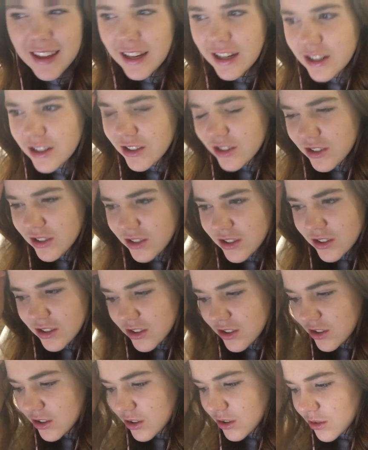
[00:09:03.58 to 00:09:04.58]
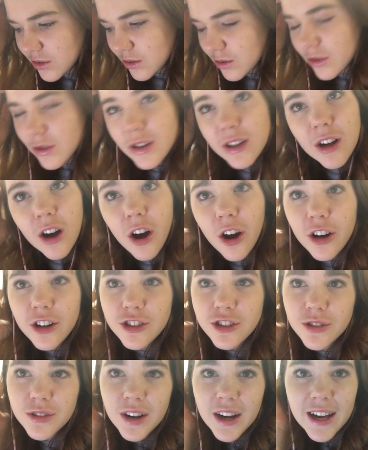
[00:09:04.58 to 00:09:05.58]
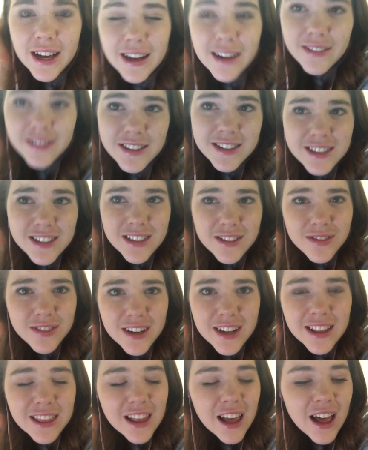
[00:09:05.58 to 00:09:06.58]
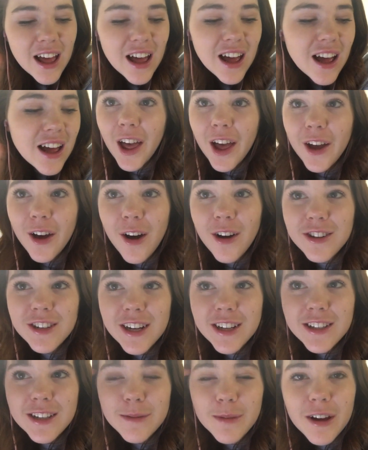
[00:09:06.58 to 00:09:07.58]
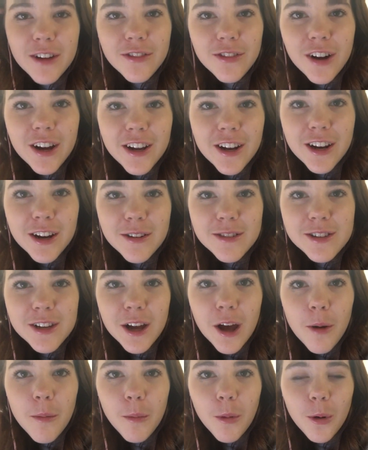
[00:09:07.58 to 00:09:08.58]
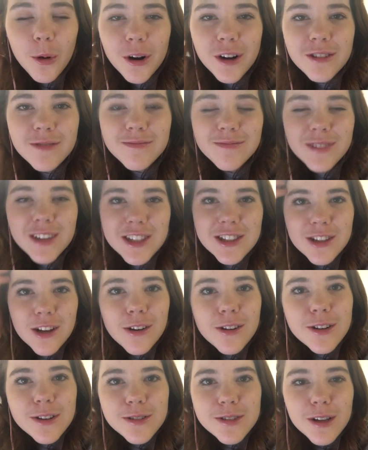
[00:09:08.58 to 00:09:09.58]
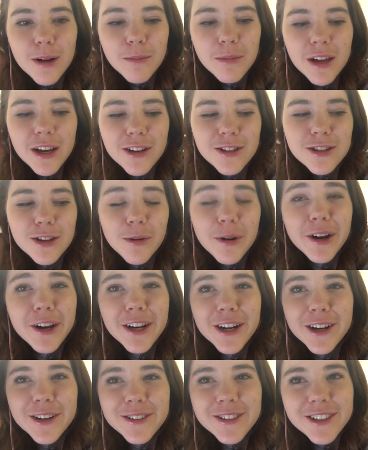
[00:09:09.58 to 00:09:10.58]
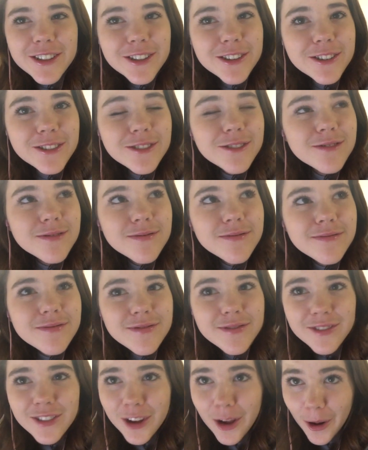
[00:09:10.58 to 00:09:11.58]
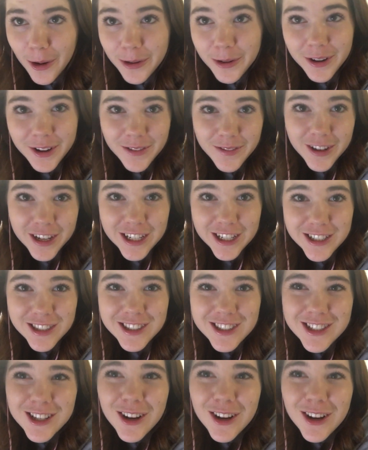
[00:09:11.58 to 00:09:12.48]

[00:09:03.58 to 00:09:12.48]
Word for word: things to a hard drive and stuff like that. I contacted my friend and I was like, I'm bored, let's go do something. So we're gonna go do, go to a convenience